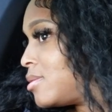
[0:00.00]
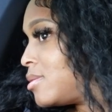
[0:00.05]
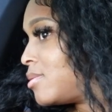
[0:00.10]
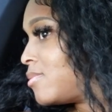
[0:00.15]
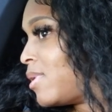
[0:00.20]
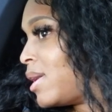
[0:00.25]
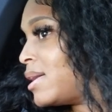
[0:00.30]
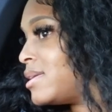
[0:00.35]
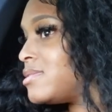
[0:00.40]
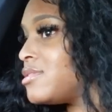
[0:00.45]

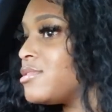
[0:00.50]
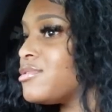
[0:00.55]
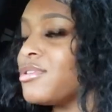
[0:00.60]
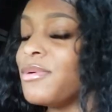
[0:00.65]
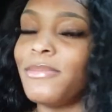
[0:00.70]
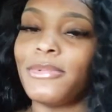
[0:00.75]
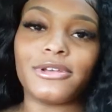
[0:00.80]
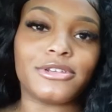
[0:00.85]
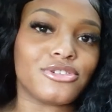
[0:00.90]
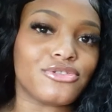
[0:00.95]
why is there so
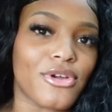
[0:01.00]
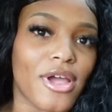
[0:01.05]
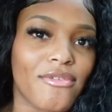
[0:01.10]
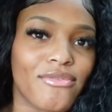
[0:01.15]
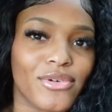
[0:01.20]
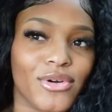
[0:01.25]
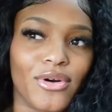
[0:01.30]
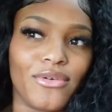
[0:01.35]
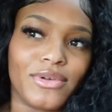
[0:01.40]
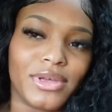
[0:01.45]
much
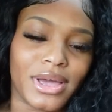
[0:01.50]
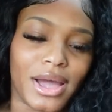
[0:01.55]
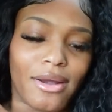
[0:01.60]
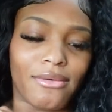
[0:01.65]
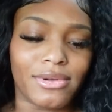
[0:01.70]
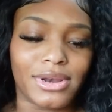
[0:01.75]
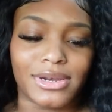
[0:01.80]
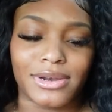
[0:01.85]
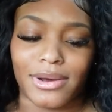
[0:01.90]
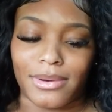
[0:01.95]
traffic over here i
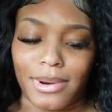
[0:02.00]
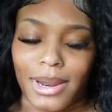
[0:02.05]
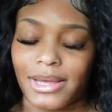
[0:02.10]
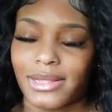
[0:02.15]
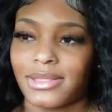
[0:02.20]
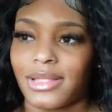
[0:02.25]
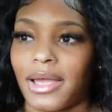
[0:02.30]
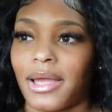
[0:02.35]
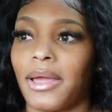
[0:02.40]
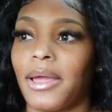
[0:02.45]
really don't
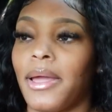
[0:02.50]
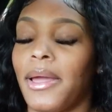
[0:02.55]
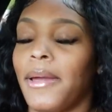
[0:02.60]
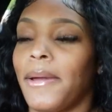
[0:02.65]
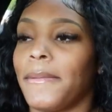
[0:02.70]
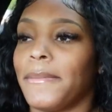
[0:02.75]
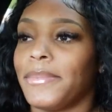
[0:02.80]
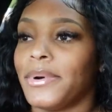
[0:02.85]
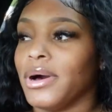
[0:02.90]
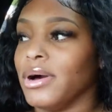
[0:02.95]
like that
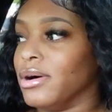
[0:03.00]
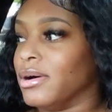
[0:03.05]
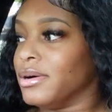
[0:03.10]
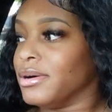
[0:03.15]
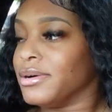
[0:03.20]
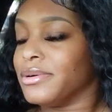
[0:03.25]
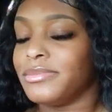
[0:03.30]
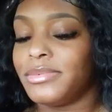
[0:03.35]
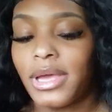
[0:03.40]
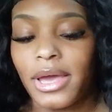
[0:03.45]
but
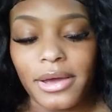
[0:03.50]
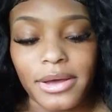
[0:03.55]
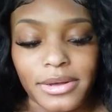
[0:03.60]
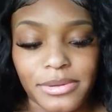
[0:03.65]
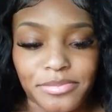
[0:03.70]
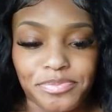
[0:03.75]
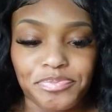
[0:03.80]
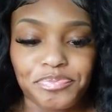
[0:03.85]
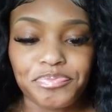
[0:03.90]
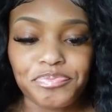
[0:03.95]
um yeah
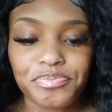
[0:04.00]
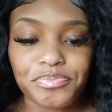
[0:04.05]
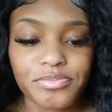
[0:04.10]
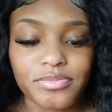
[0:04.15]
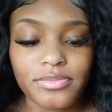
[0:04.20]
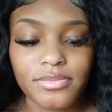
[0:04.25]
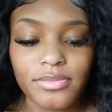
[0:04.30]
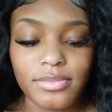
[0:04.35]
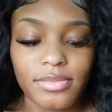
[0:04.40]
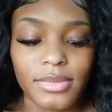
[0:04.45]

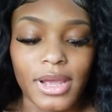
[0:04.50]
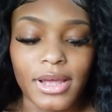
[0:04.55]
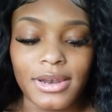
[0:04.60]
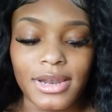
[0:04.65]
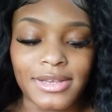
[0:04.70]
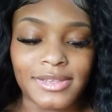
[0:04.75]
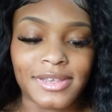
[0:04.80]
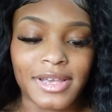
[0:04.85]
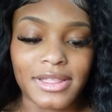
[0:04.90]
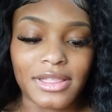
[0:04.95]

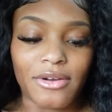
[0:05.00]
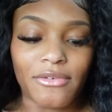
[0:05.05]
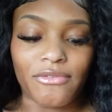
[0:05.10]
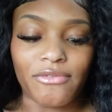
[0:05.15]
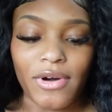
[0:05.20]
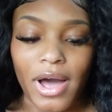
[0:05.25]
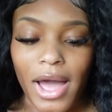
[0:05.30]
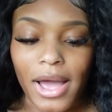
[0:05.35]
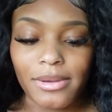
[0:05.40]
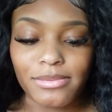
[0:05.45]
let's get the
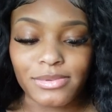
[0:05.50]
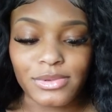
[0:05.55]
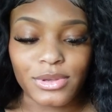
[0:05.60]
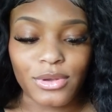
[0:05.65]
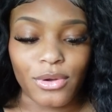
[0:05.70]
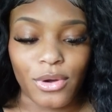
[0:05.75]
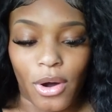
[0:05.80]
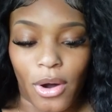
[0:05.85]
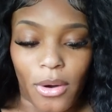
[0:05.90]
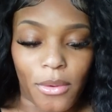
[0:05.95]

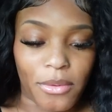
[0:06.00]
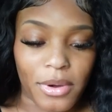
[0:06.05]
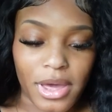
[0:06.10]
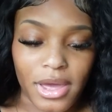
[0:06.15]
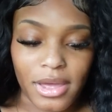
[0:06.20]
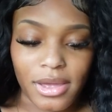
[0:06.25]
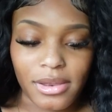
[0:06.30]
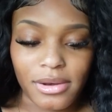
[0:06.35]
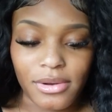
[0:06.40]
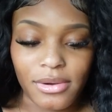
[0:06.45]
vibes
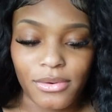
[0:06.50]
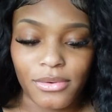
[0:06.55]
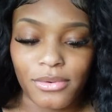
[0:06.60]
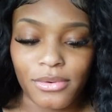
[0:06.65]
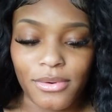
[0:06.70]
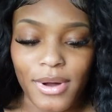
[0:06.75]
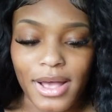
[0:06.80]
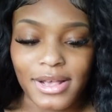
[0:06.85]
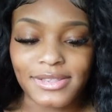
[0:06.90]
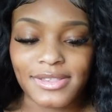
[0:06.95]
going
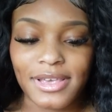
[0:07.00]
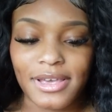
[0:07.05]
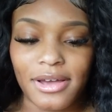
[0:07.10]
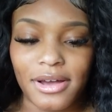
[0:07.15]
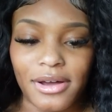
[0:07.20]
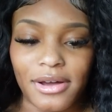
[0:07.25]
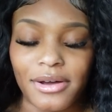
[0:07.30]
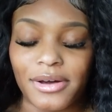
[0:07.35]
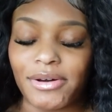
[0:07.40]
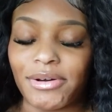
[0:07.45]
oh i see
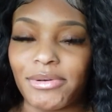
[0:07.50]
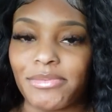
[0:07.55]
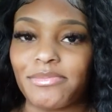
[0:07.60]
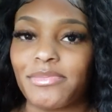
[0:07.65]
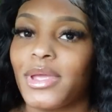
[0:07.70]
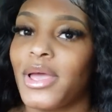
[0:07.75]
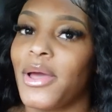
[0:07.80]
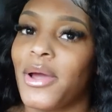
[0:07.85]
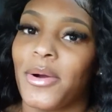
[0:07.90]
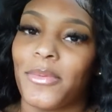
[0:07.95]
um
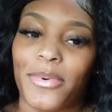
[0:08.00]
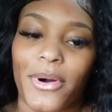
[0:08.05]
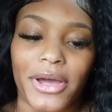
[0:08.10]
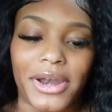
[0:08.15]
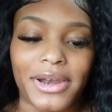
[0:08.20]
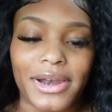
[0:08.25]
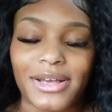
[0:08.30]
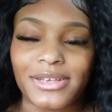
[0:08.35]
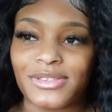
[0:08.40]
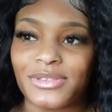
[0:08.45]

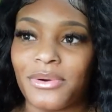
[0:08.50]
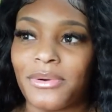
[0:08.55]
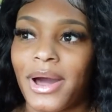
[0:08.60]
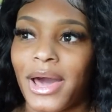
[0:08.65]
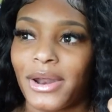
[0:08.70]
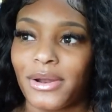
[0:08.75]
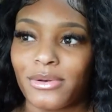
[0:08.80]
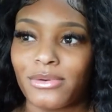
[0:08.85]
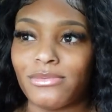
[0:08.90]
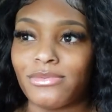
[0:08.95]
PartyNextDoor
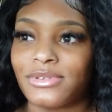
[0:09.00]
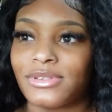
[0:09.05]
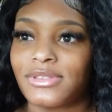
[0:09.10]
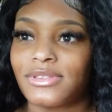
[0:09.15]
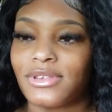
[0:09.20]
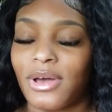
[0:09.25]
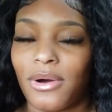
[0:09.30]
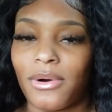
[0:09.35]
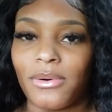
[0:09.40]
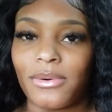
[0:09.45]
got a new
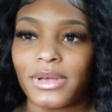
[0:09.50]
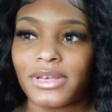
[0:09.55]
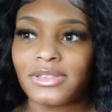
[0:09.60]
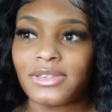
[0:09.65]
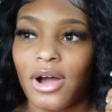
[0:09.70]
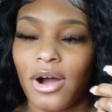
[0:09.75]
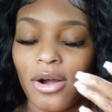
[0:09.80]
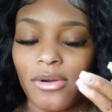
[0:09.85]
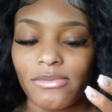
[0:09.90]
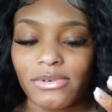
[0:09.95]
song it's
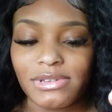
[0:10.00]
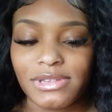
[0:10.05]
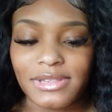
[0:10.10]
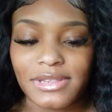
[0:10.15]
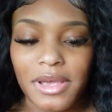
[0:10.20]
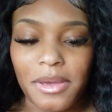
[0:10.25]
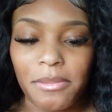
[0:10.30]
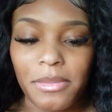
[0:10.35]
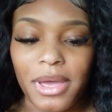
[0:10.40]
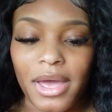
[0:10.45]
called
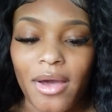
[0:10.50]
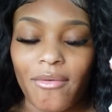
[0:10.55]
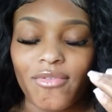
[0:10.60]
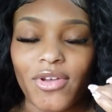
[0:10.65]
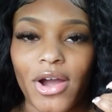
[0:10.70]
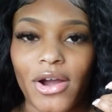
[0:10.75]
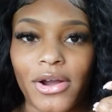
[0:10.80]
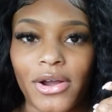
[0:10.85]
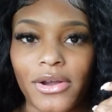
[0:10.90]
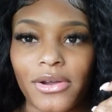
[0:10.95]
resentment have
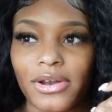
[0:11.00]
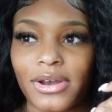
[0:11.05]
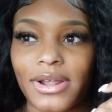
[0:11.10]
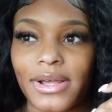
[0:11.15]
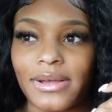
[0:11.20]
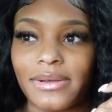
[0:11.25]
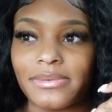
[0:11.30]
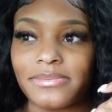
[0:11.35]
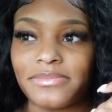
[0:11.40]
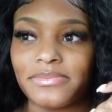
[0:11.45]
y'all heard
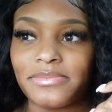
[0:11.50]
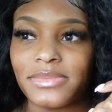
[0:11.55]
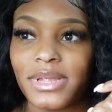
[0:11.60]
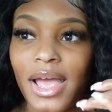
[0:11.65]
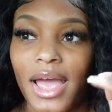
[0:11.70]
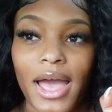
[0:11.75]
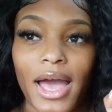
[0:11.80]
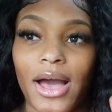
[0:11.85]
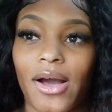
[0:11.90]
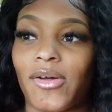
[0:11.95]
it
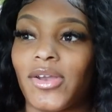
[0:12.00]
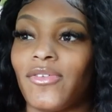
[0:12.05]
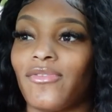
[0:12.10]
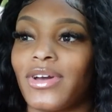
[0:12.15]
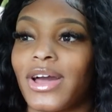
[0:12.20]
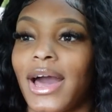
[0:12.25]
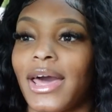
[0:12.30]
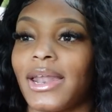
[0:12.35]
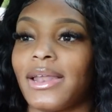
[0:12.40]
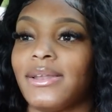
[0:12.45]
i don't even
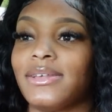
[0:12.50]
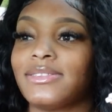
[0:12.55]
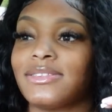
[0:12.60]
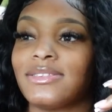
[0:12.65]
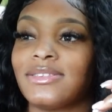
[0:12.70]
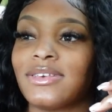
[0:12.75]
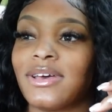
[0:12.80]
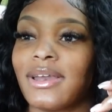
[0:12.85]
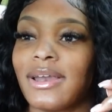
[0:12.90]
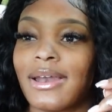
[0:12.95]
gotta listen
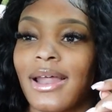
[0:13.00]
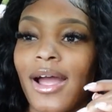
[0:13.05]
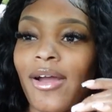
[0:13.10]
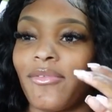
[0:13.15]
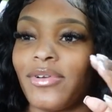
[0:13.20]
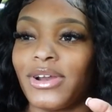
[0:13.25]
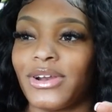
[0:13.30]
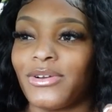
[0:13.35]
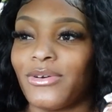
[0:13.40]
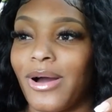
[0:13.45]
to it and i
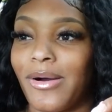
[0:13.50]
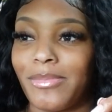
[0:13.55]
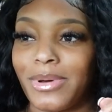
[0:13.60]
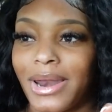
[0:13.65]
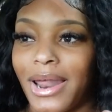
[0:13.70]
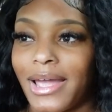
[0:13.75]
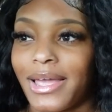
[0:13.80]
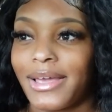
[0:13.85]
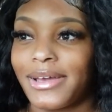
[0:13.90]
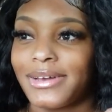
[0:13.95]
already know i'ma
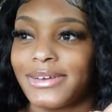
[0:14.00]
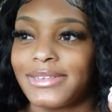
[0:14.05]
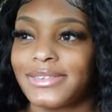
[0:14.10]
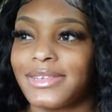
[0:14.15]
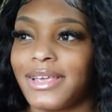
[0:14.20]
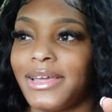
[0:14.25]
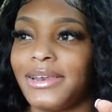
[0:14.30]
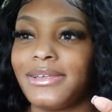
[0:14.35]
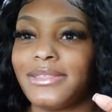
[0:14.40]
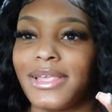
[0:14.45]
like it because
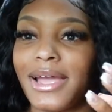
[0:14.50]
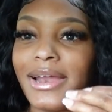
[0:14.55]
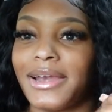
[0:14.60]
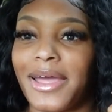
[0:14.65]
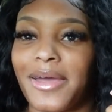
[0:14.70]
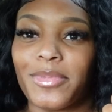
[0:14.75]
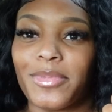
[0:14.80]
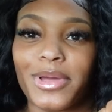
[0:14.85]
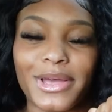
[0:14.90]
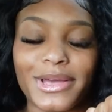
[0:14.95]
anything
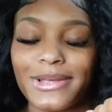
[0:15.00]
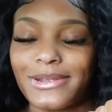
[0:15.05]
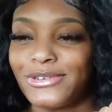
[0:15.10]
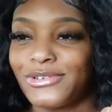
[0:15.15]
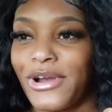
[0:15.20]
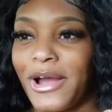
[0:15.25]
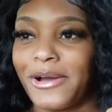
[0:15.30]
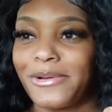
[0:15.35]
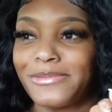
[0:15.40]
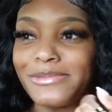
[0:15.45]
man
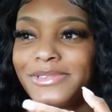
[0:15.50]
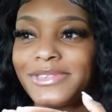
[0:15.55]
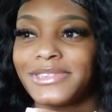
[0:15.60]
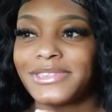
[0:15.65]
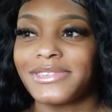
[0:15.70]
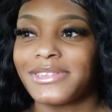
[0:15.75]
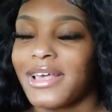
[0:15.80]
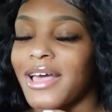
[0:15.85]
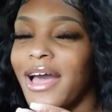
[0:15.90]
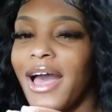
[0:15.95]

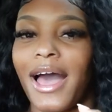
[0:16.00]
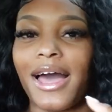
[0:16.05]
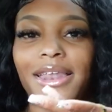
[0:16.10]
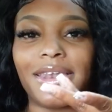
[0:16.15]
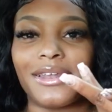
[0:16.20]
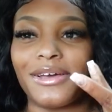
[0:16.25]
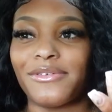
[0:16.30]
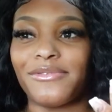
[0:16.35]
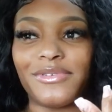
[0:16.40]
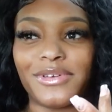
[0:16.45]
drops i
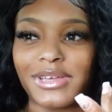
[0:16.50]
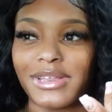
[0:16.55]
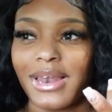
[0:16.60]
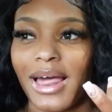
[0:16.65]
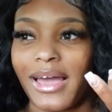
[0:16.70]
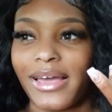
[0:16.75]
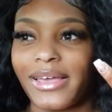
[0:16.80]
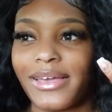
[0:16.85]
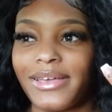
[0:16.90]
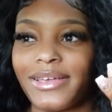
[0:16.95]
love it
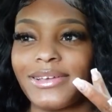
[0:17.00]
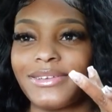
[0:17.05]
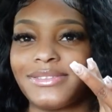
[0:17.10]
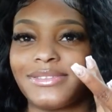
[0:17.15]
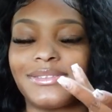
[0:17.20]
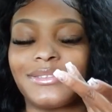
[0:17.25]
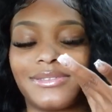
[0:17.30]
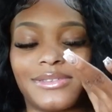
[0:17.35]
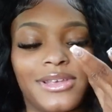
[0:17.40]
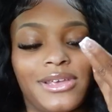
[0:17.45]
like he
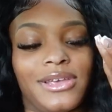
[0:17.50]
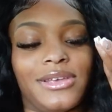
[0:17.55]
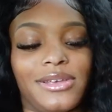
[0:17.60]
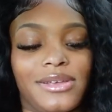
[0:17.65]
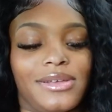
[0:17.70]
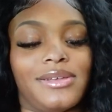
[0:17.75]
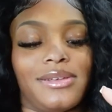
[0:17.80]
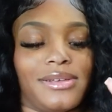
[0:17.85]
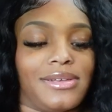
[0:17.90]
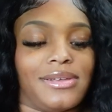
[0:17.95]
is
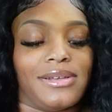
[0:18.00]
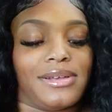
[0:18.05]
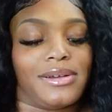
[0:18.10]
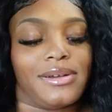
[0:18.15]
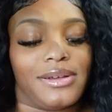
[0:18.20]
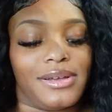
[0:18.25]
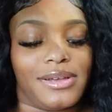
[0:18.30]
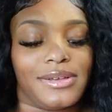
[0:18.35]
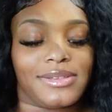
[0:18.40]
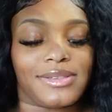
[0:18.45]

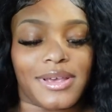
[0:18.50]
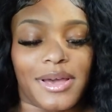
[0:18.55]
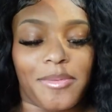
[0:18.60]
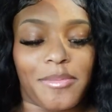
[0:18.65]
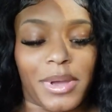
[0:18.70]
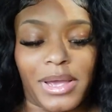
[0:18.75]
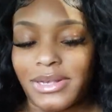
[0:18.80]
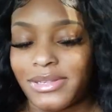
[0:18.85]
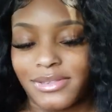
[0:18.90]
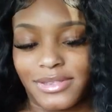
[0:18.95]
He's
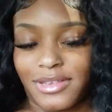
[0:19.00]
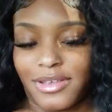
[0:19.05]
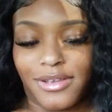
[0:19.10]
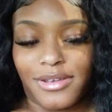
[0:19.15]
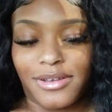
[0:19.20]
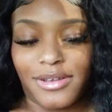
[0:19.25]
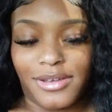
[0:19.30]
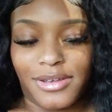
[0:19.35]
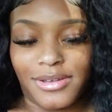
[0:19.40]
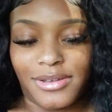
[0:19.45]
amazing.
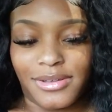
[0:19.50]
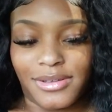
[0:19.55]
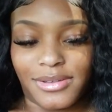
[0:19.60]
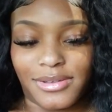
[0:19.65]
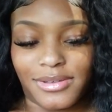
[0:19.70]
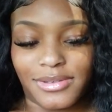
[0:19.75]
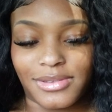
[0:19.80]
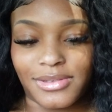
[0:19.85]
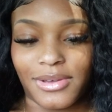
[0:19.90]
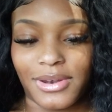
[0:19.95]

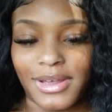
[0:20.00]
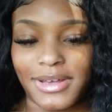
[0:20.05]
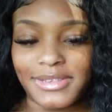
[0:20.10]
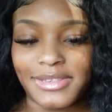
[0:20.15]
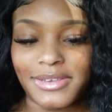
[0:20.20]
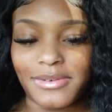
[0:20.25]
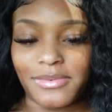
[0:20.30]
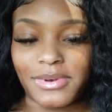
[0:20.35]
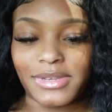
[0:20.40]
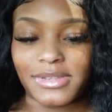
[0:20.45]
So let's
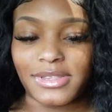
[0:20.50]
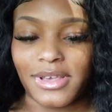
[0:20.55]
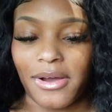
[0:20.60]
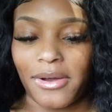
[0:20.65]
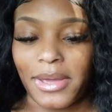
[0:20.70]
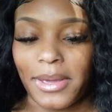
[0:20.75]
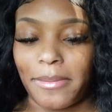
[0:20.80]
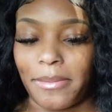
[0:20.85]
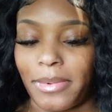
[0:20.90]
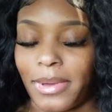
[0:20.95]
see what he's
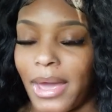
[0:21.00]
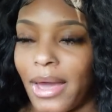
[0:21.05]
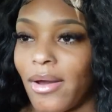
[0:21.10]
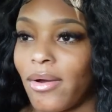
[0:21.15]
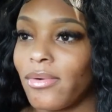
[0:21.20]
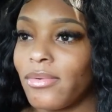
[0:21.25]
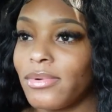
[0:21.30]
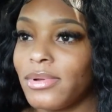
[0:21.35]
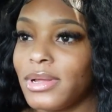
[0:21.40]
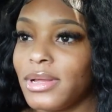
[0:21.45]
talking me
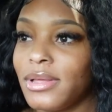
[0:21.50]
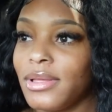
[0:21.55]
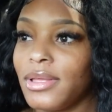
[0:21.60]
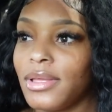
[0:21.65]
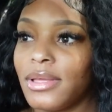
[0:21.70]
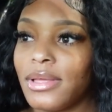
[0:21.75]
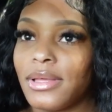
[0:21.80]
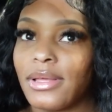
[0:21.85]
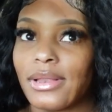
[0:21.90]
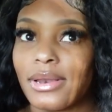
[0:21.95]
out.
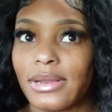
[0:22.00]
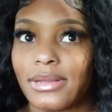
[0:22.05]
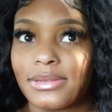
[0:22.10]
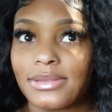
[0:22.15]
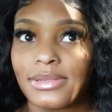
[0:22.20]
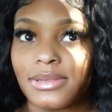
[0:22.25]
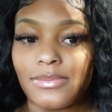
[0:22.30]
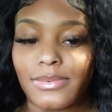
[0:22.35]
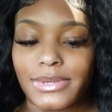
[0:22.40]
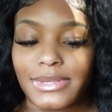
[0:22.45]
Let's
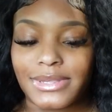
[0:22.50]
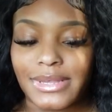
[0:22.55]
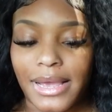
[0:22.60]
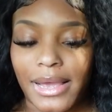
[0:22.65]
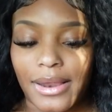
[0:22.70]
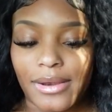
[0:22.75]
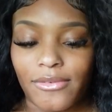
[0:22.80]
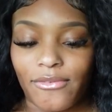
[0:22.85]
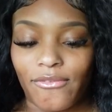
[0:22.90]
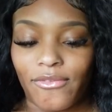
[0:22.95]
see what he's
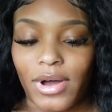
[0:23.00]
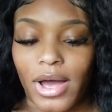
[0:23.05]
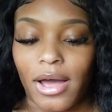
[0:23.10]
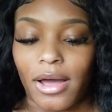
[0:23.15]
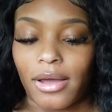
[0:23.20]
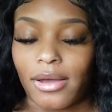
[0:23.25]
hitting for.